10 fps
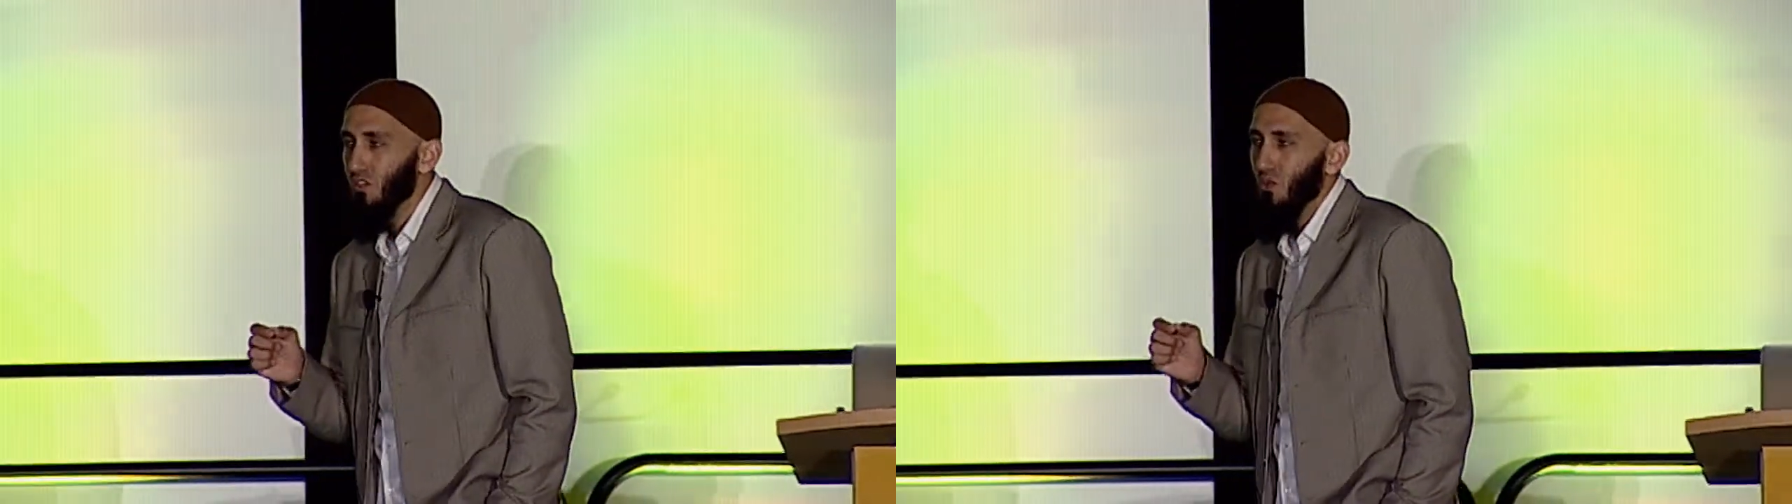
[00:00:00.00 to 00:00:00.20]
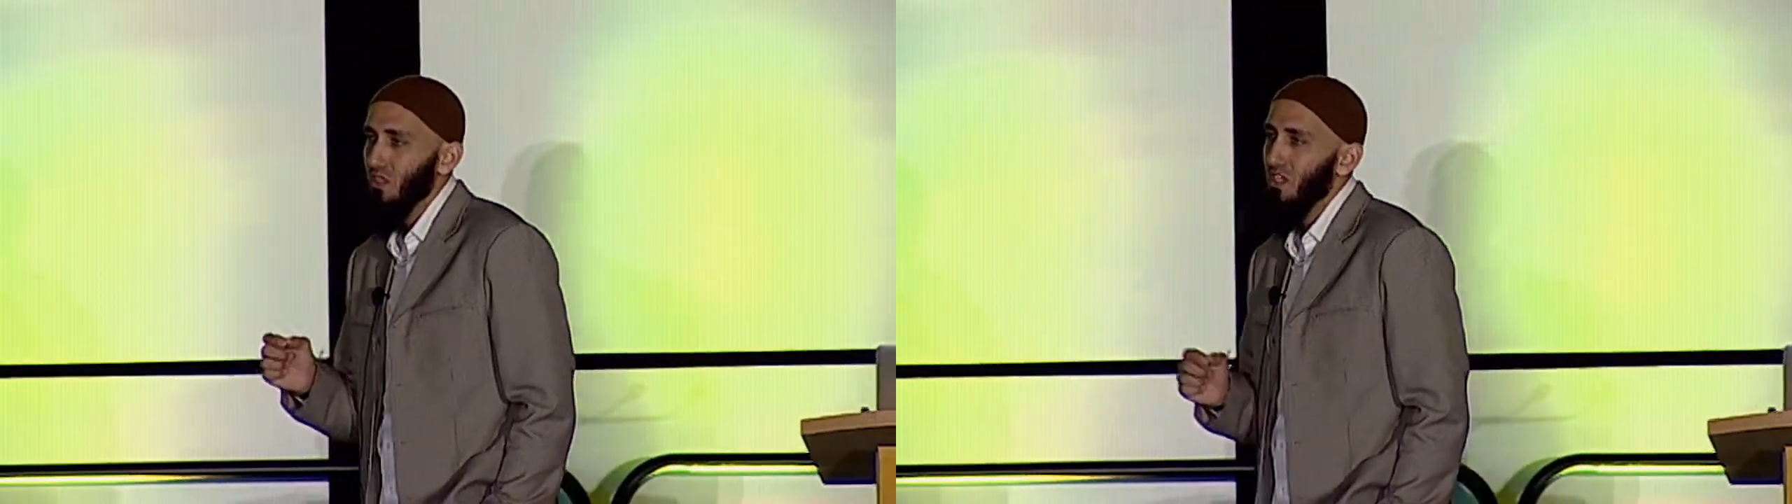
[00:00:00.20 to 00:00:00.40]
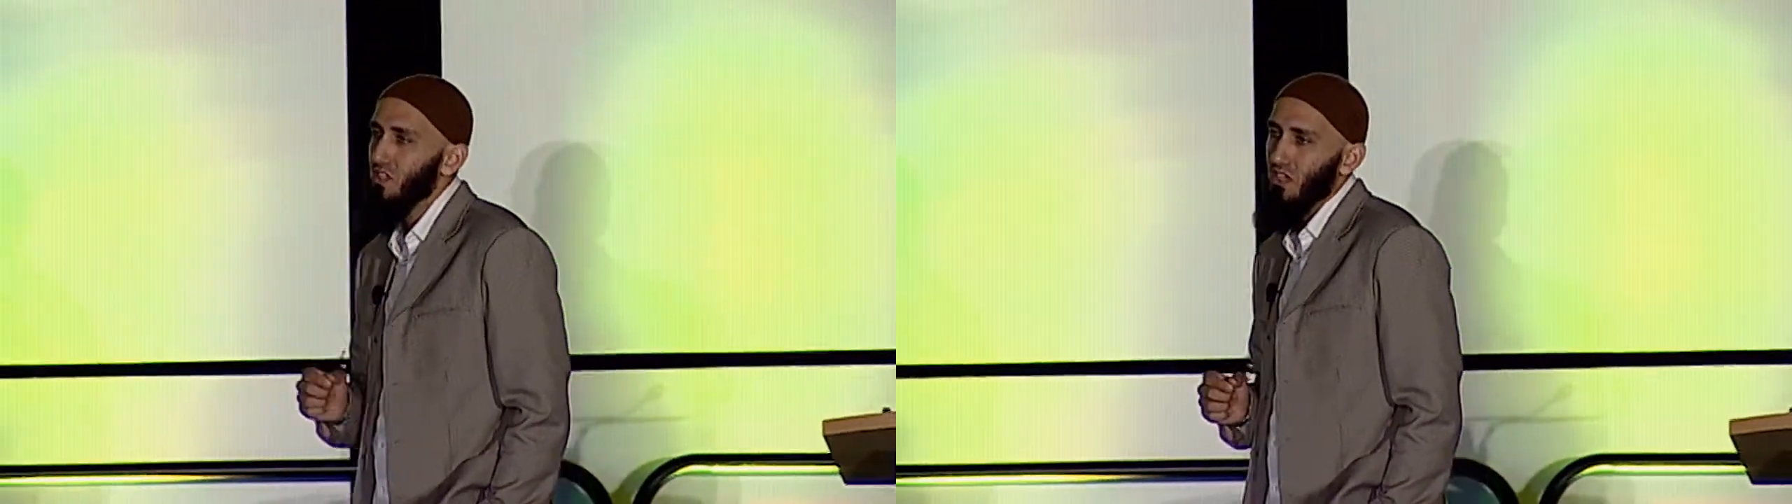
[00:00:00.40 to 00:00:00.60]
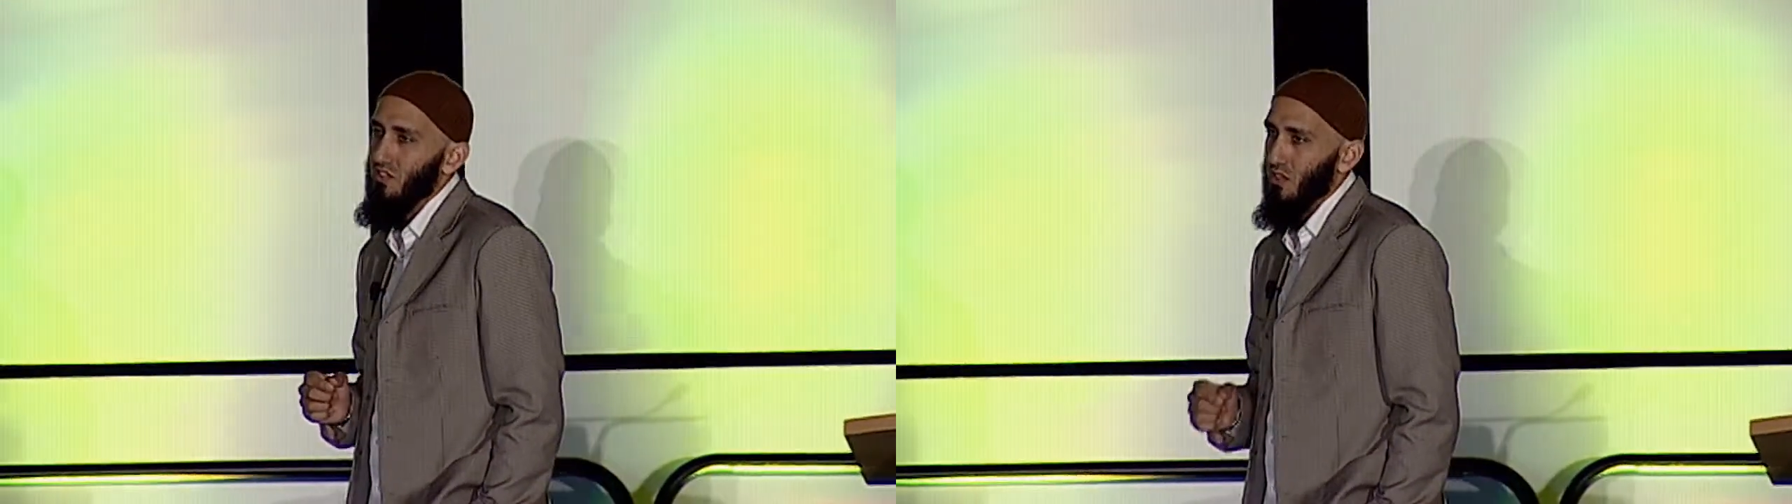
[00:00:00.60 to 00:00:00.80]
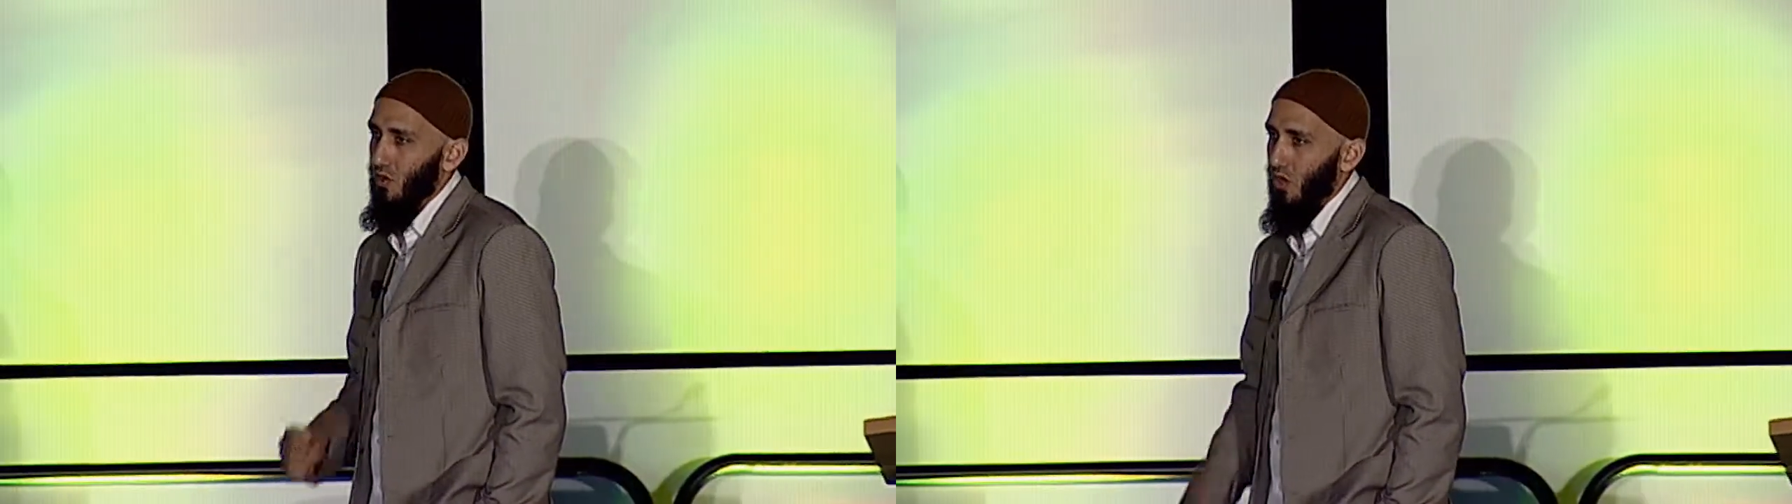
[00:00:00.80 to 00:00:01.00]
don't teach us
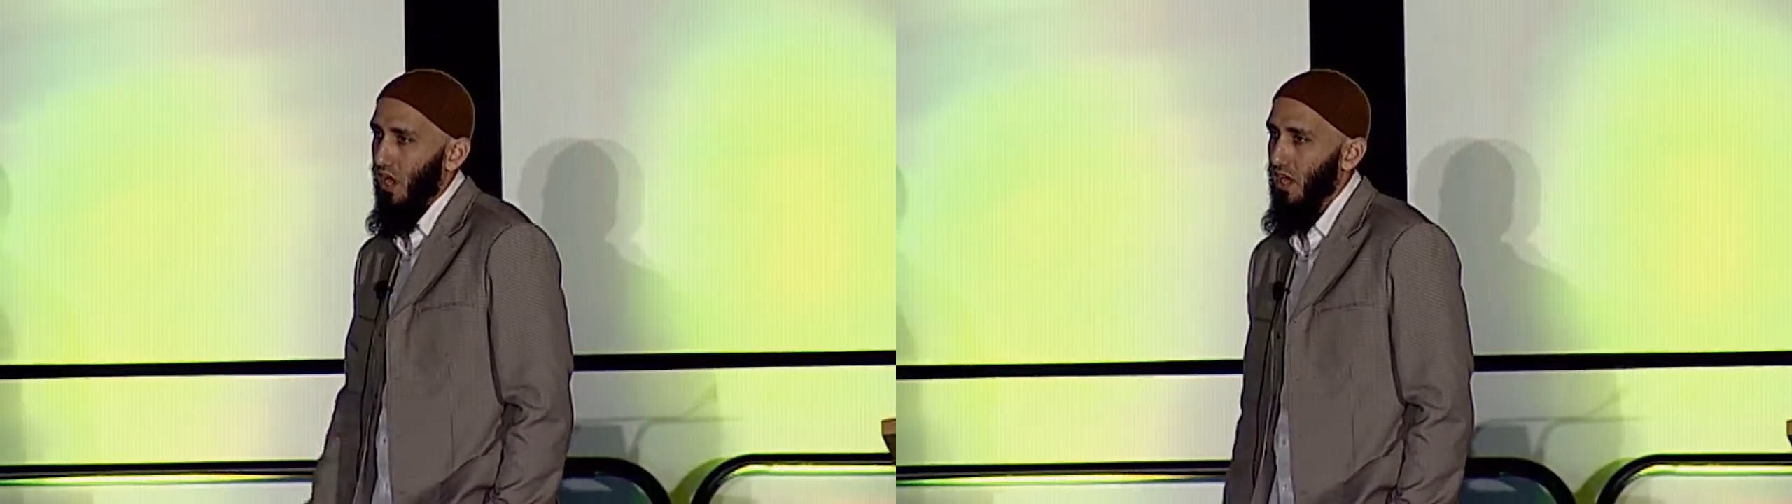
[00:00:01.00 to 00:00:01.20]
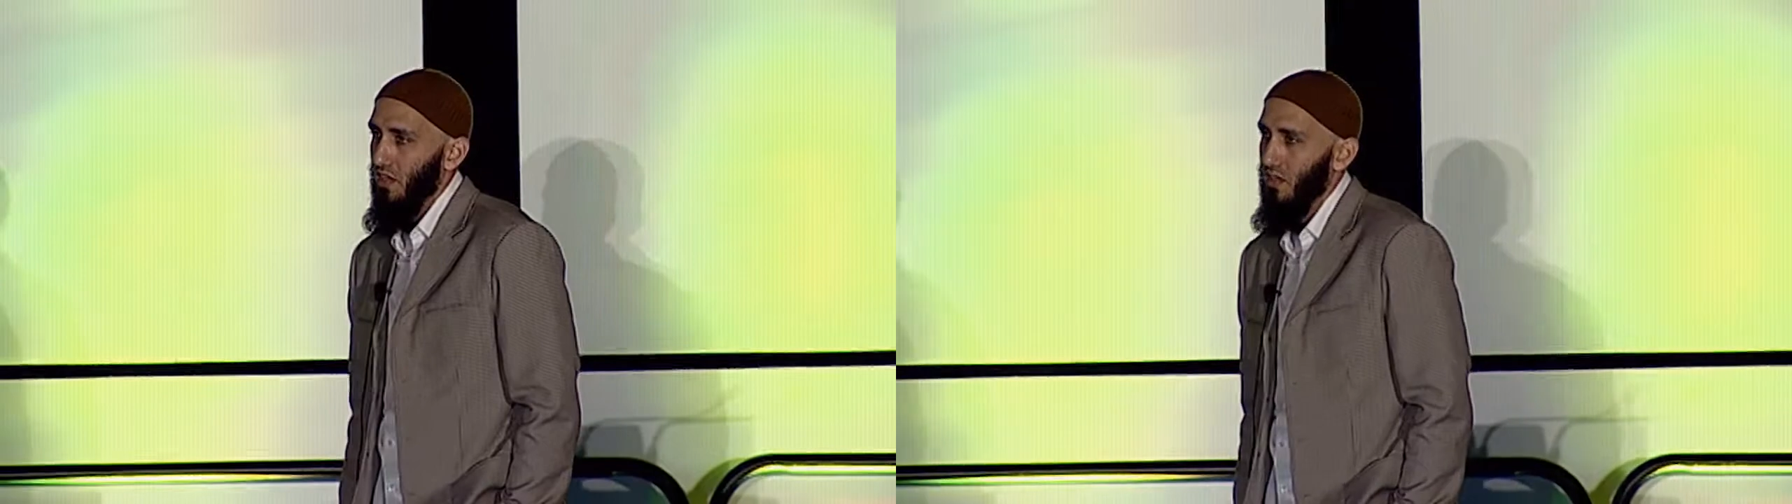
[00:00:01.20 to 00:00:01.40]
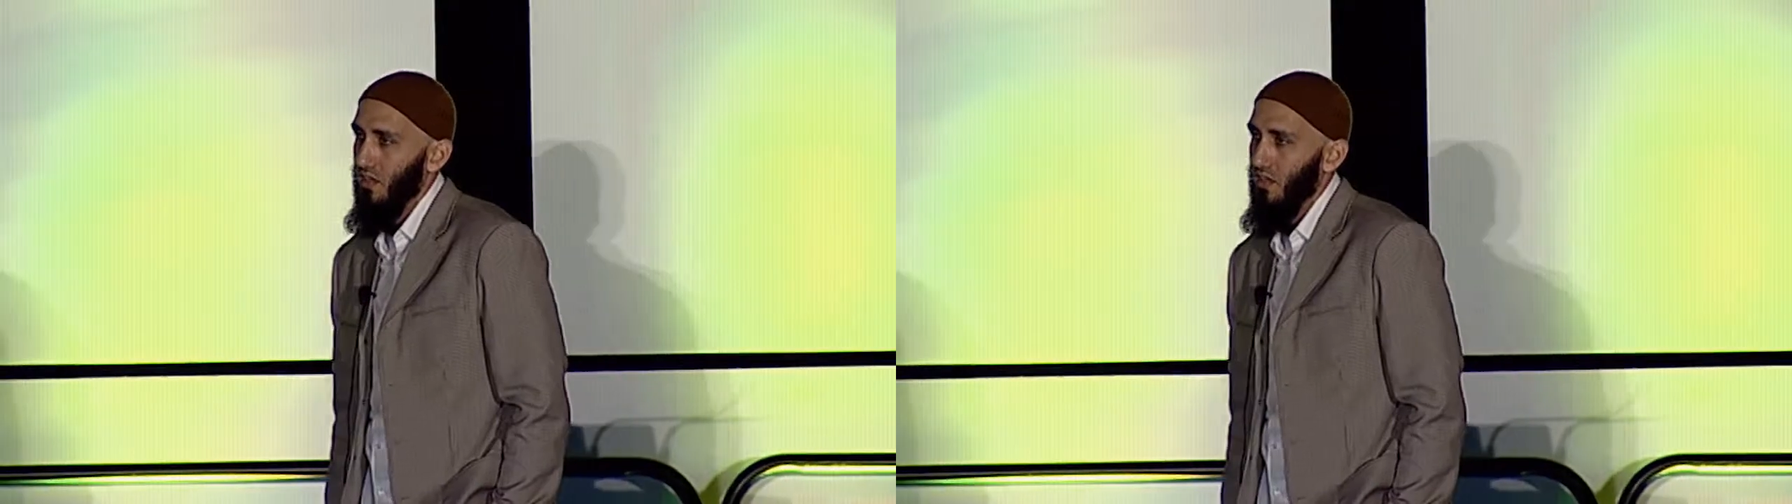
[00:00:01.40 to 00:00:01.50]
the Qur'an.